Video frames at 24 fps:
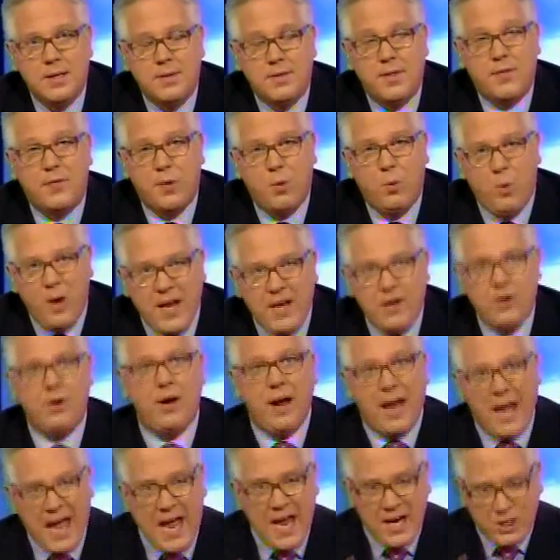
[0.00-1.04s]
that the waiter
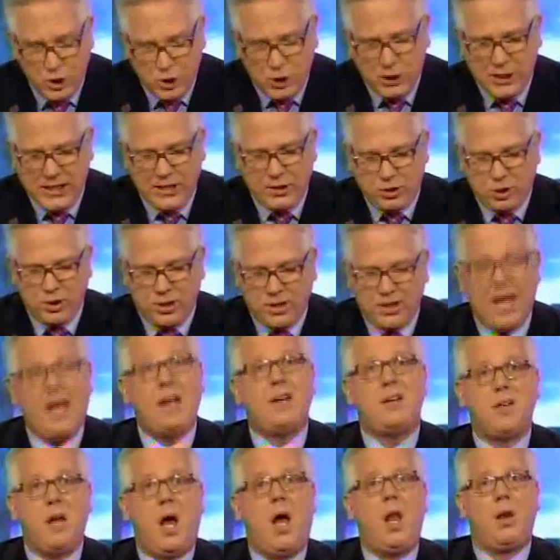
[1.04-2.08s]
actually took
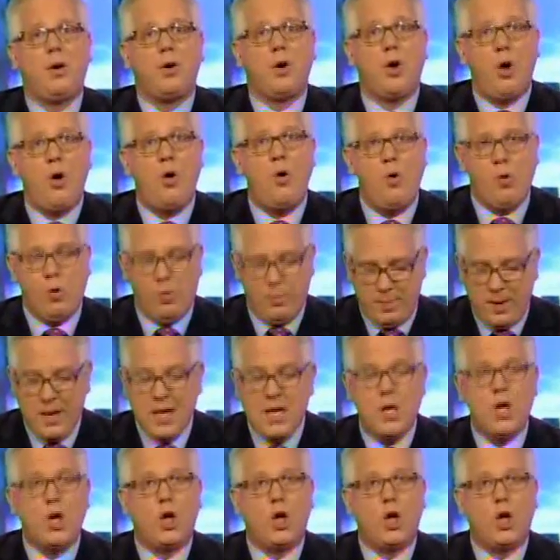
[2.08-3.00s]
that dollar home,